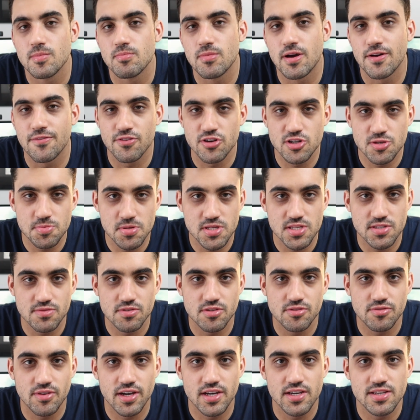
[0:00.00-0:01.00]
My first piece of
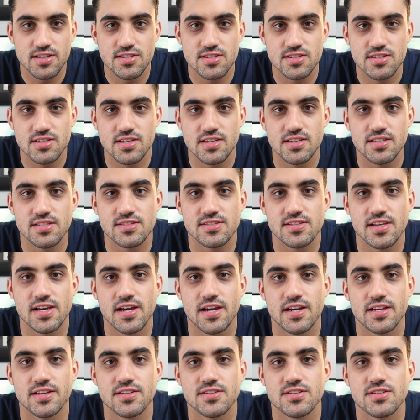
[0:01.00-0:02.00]
advice is
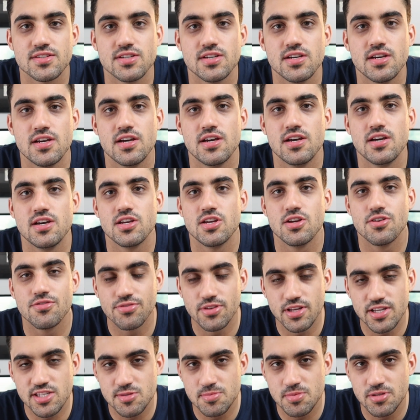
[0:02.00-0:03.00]
that your
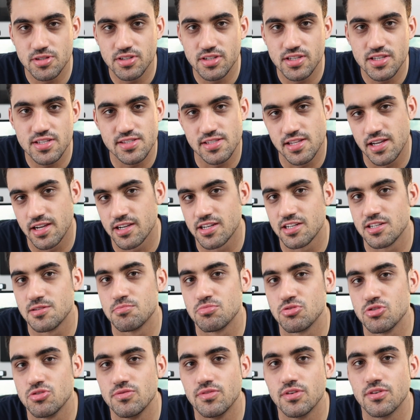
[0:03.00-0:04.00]
flexibility is not going to
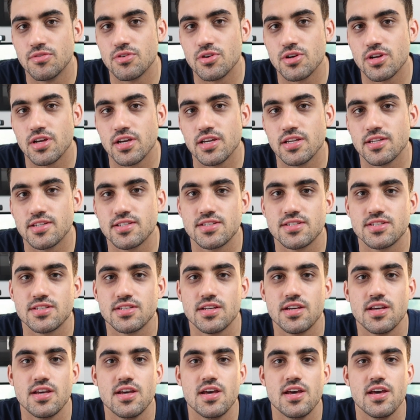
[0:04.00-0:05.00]
improve
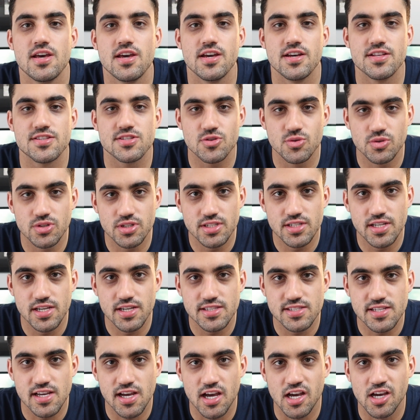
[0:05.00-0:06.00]
overnight. It's going to
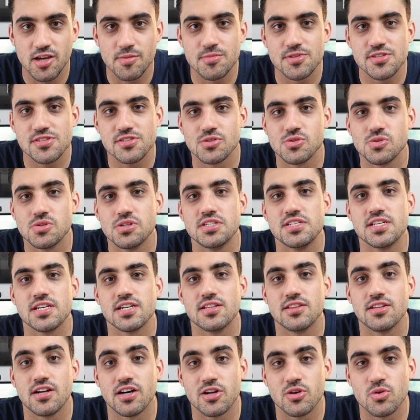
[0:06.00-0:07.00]
take time, it's going to take
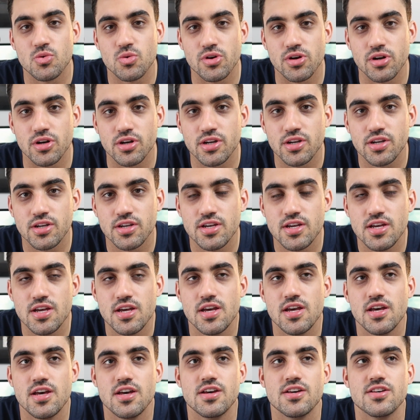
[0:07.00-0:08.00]
a lot of work,
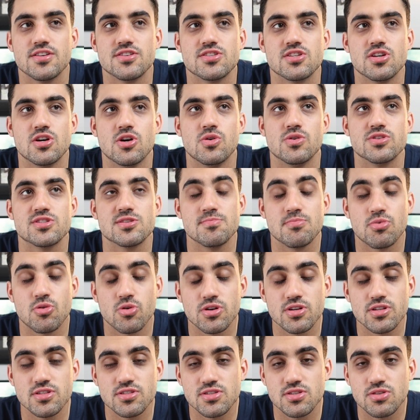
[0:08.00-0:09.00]
so it's
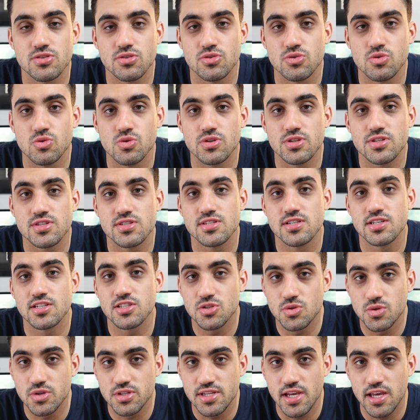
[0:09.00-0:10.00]
important to stick
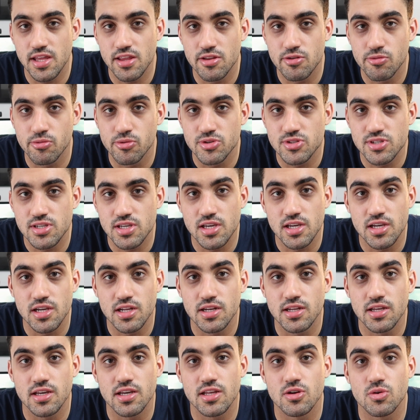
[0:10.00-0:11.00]
to a daily
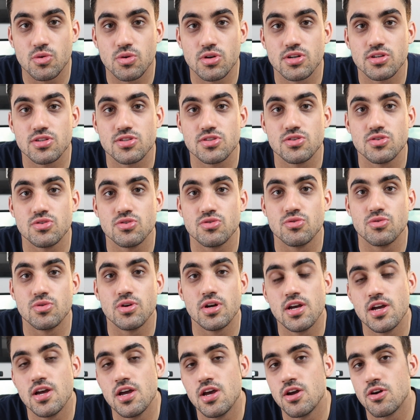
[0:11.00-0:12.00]
routine in order to
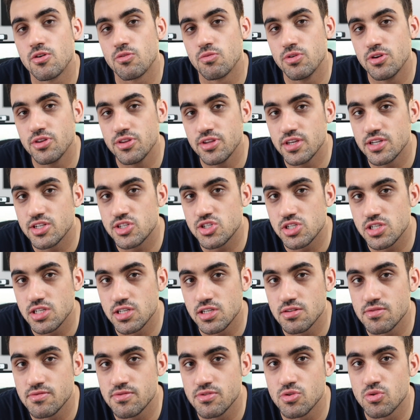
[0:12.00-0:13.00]
really
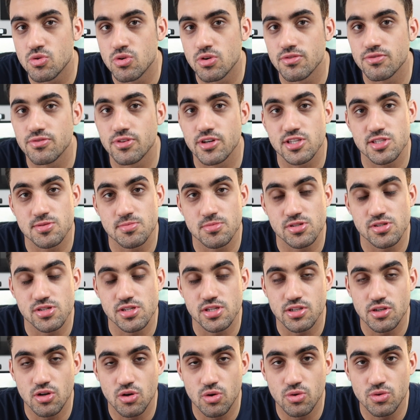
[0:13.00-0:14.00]
achieve your
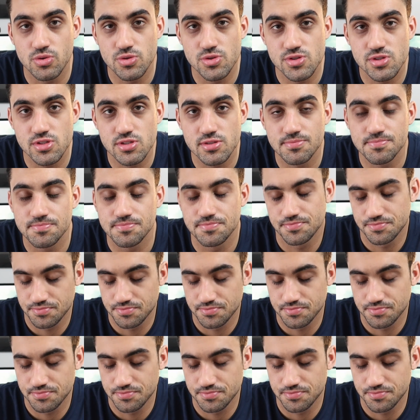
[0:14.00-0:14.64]
flexibility goals.